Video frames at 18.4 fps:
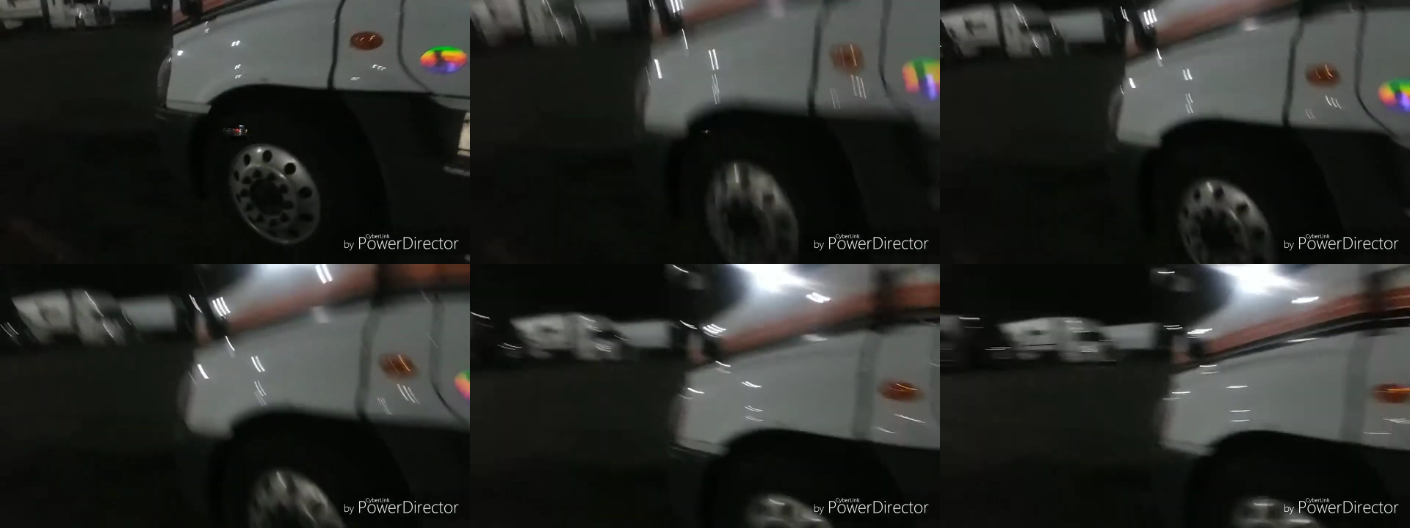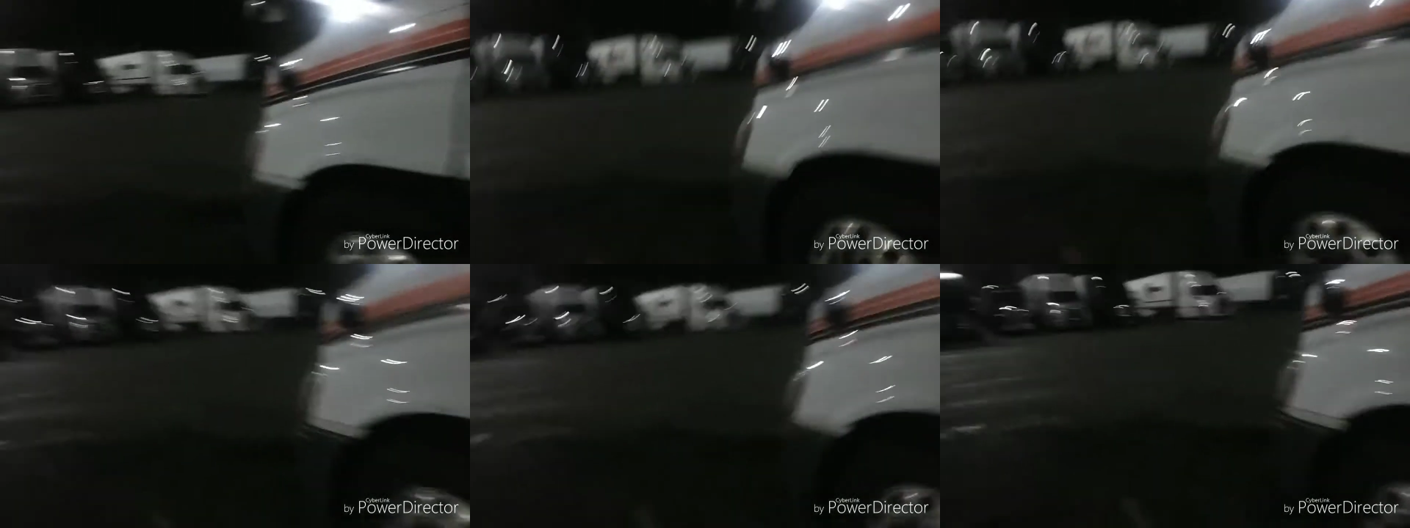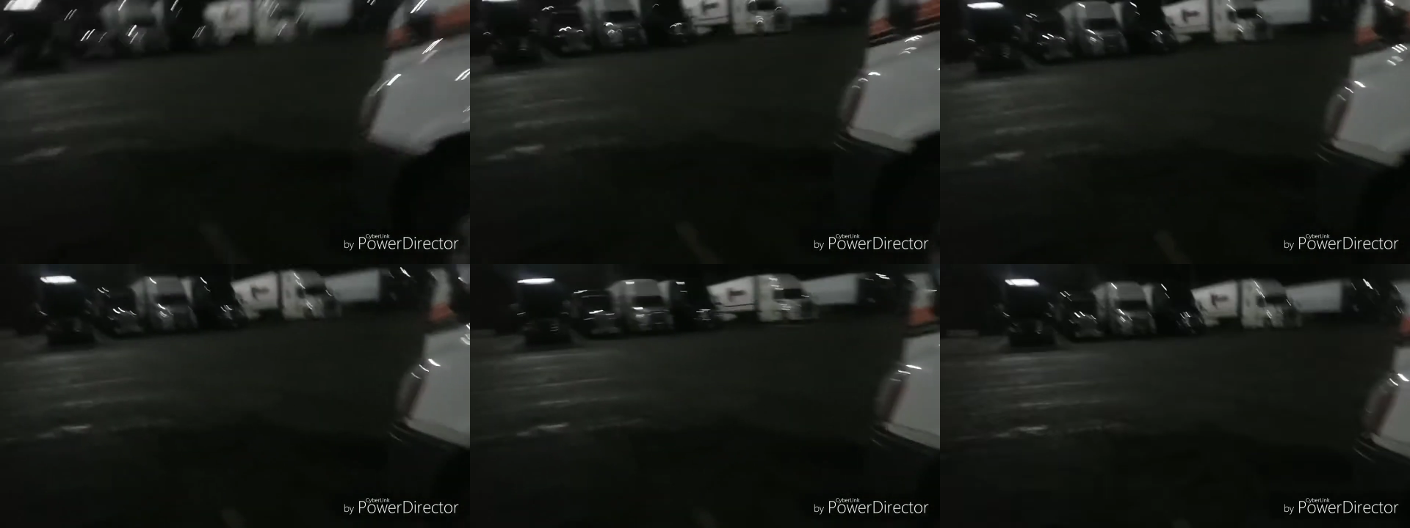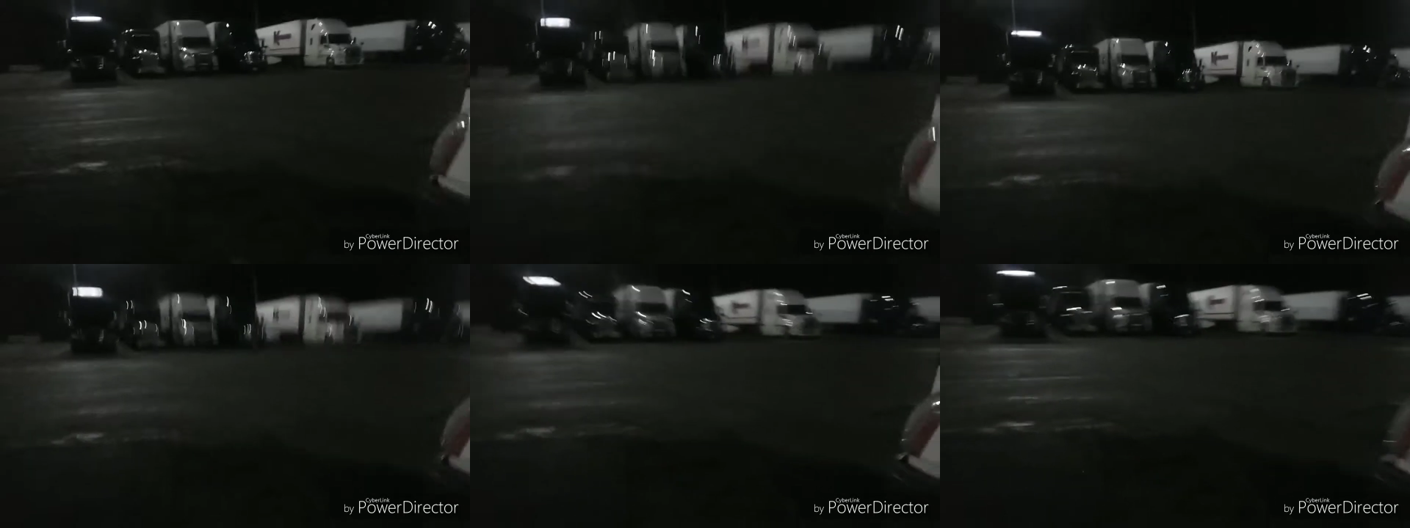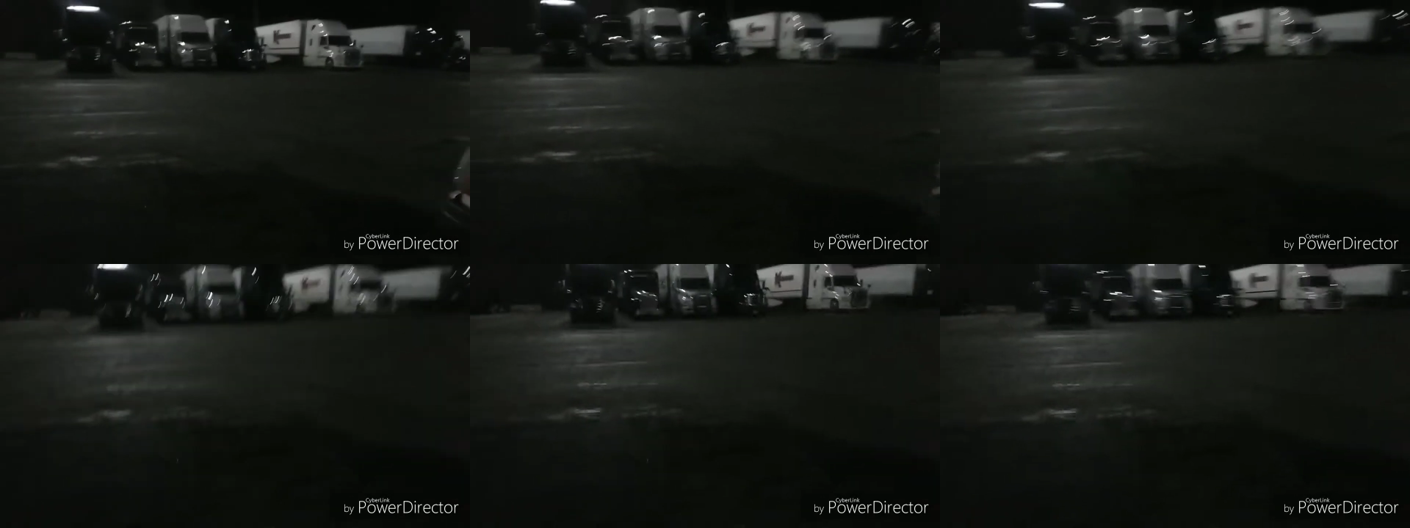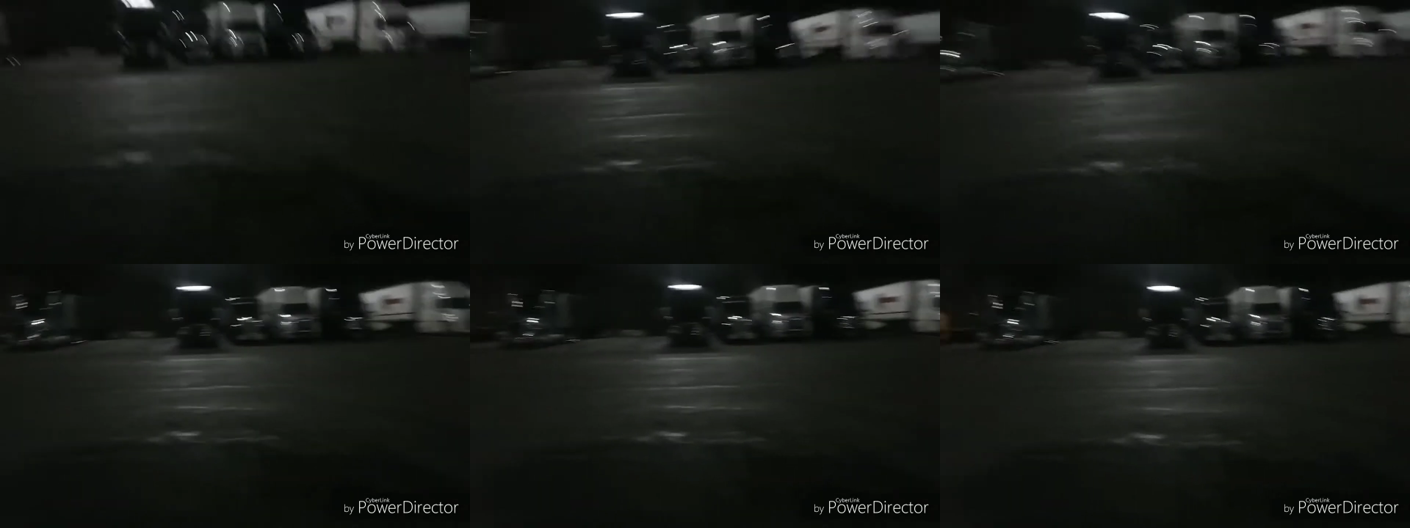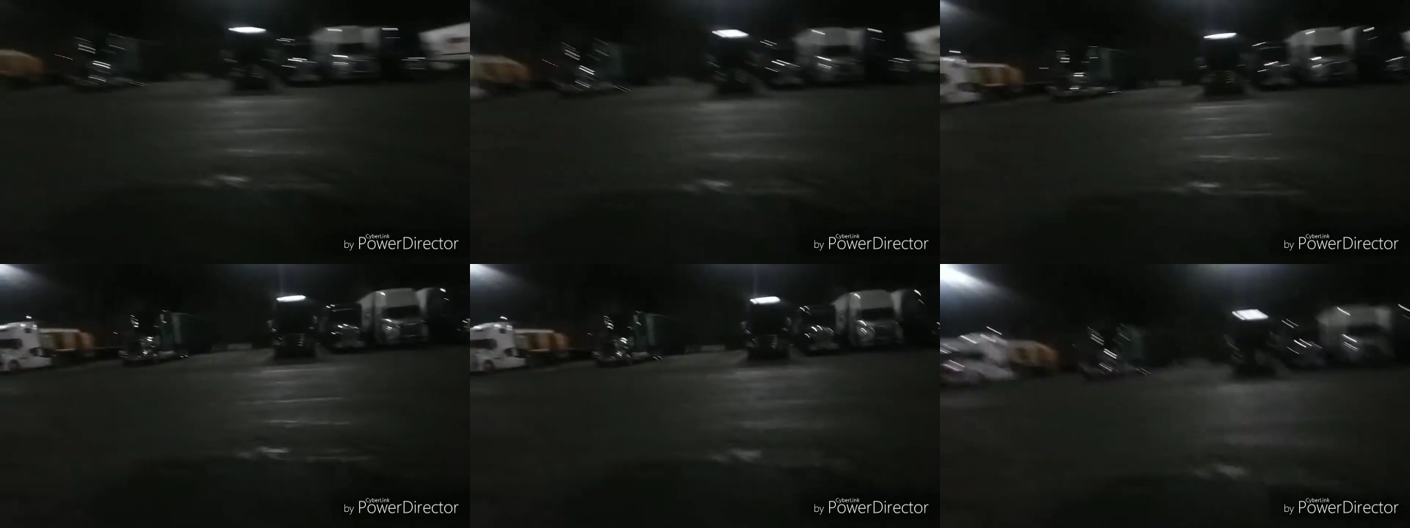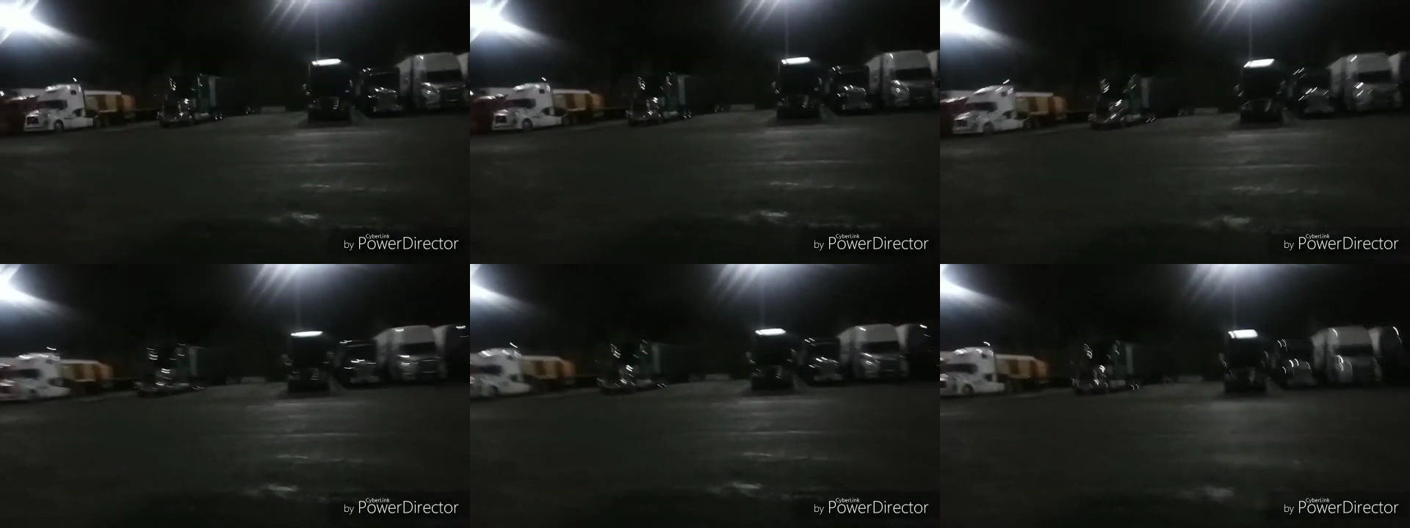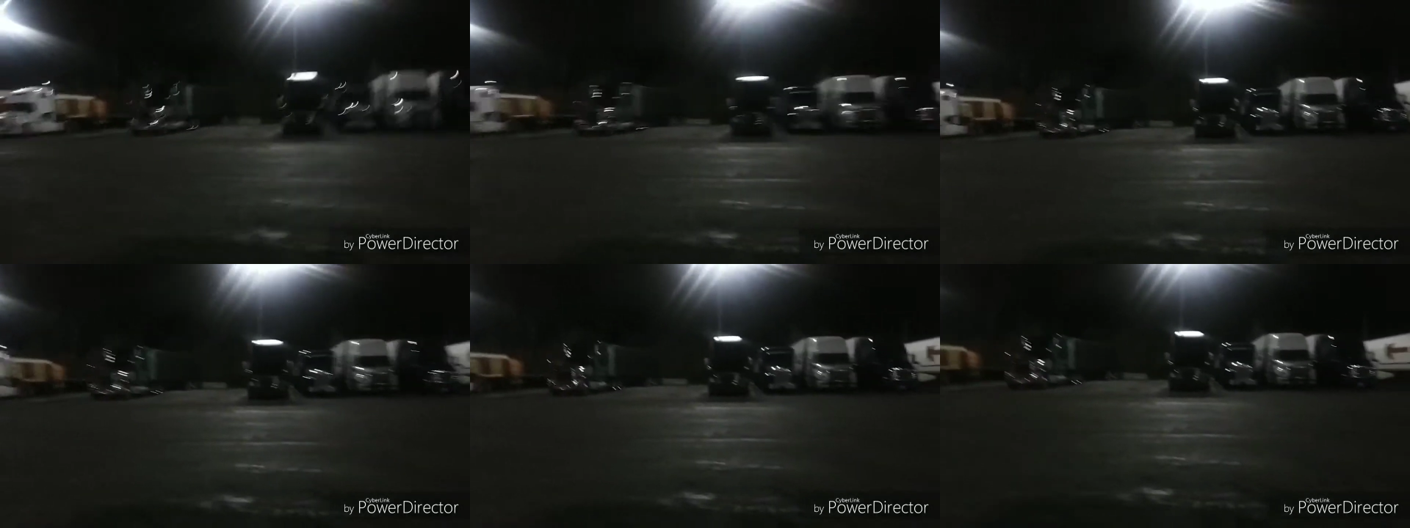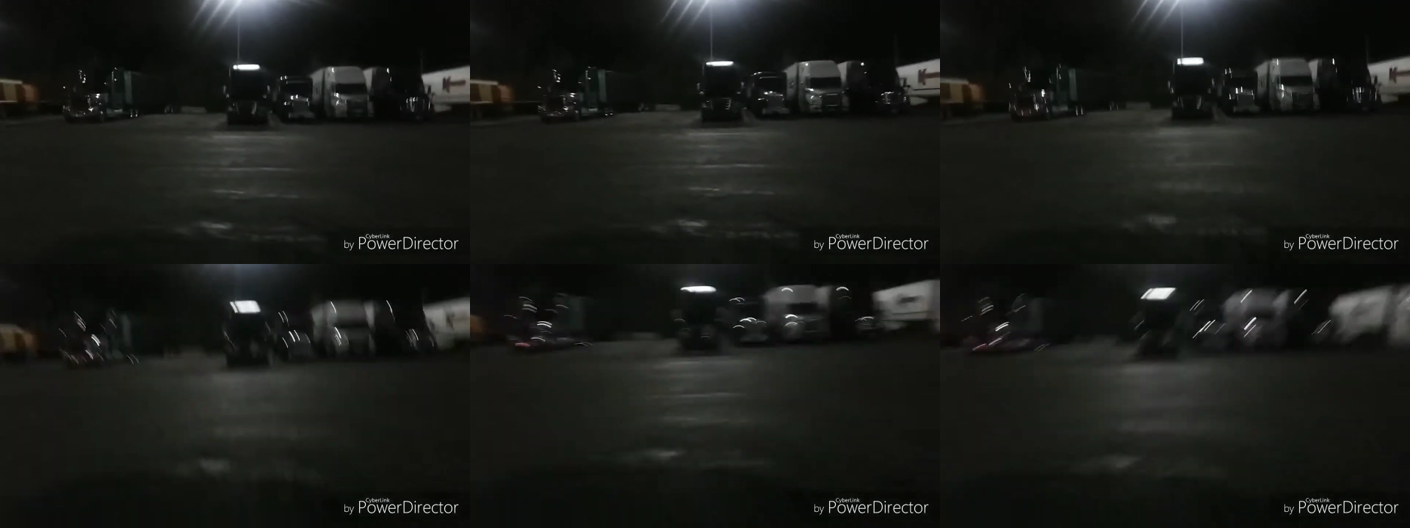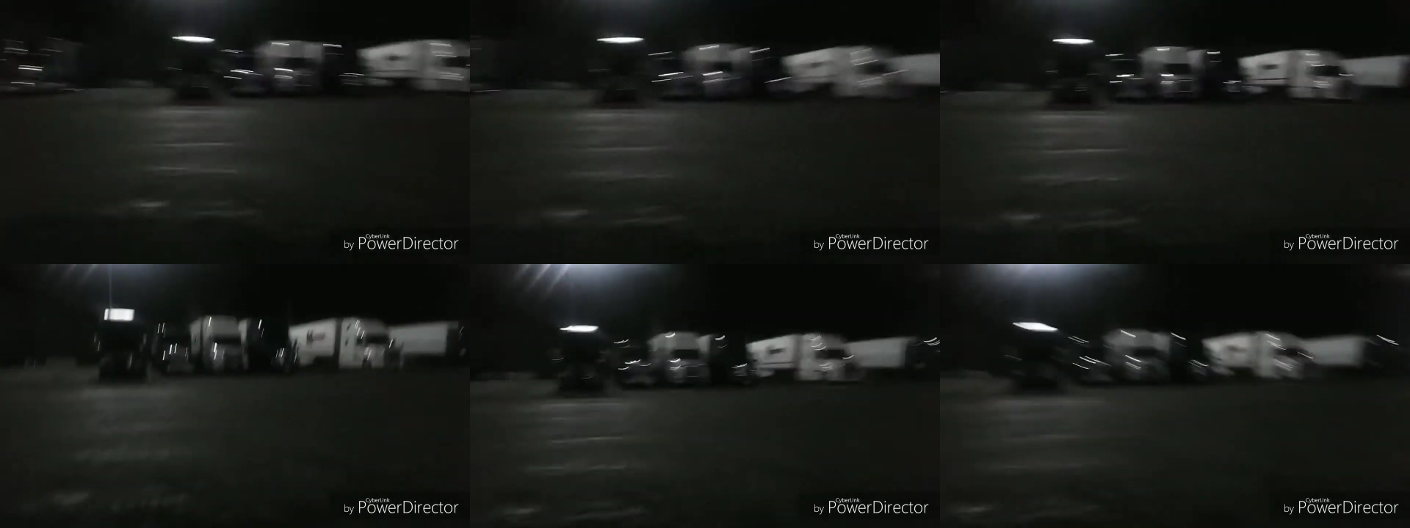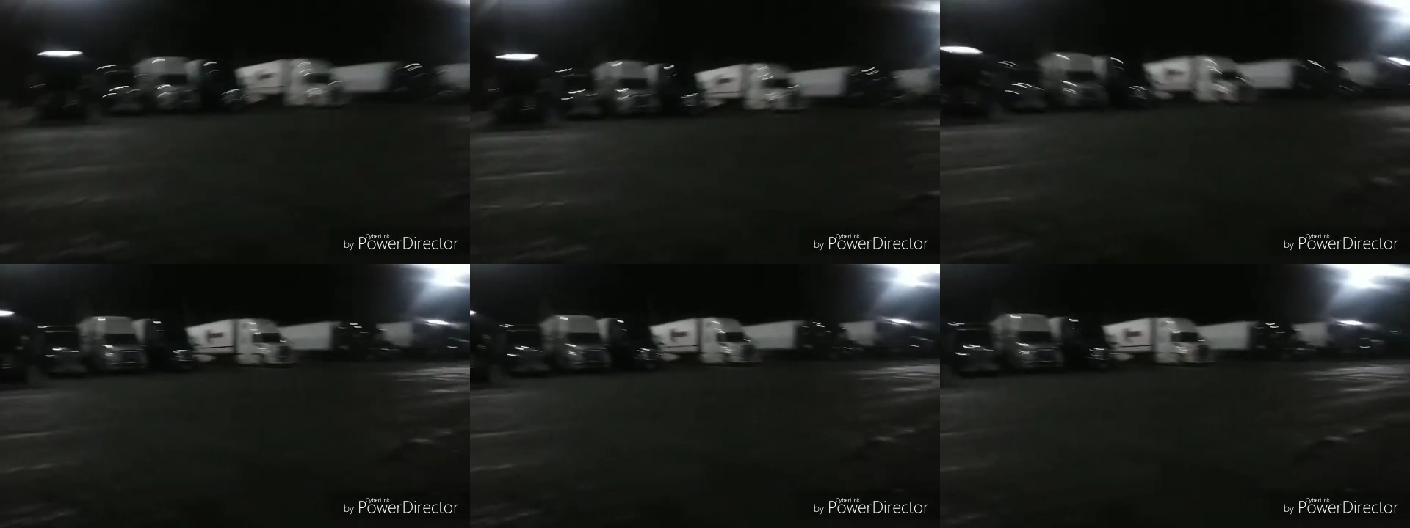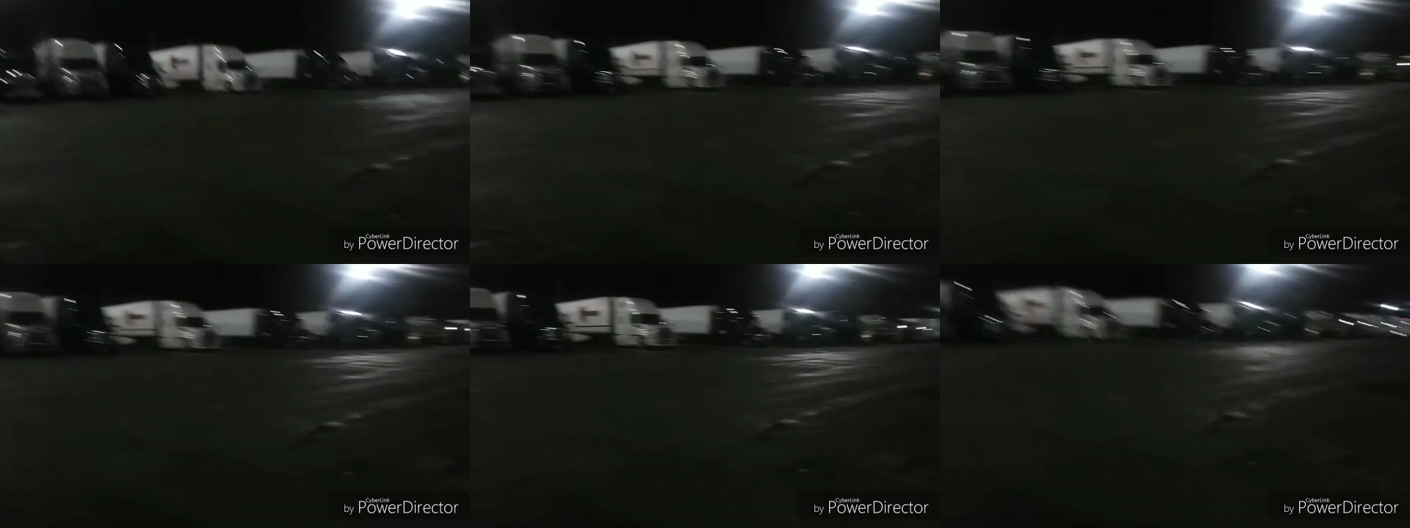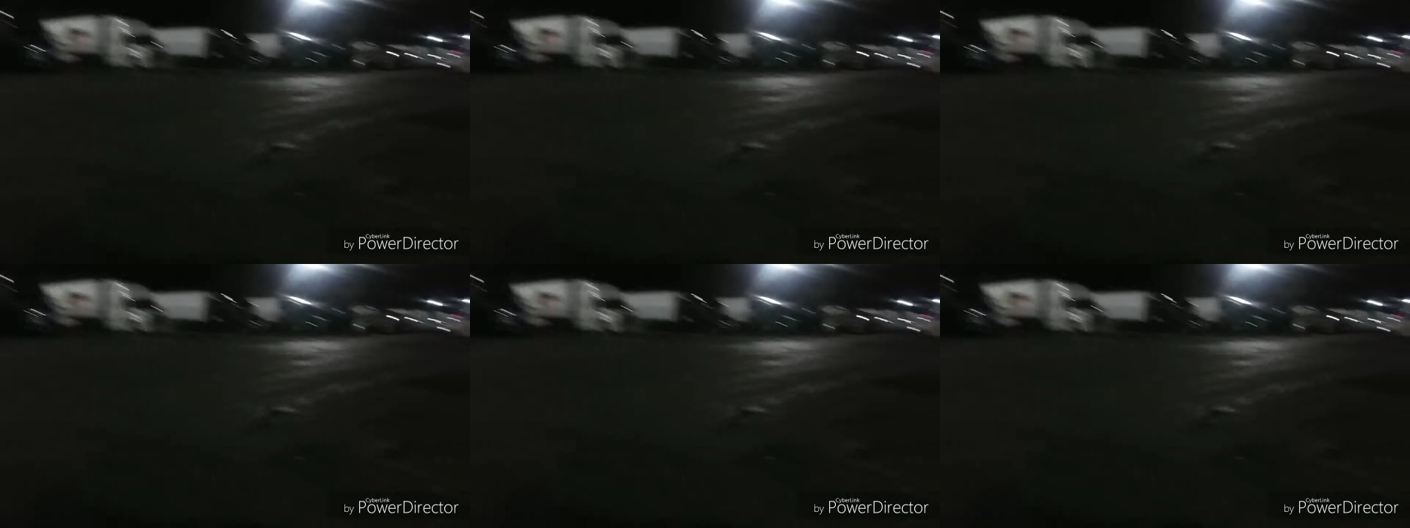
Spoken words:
[unreadable: no face in view]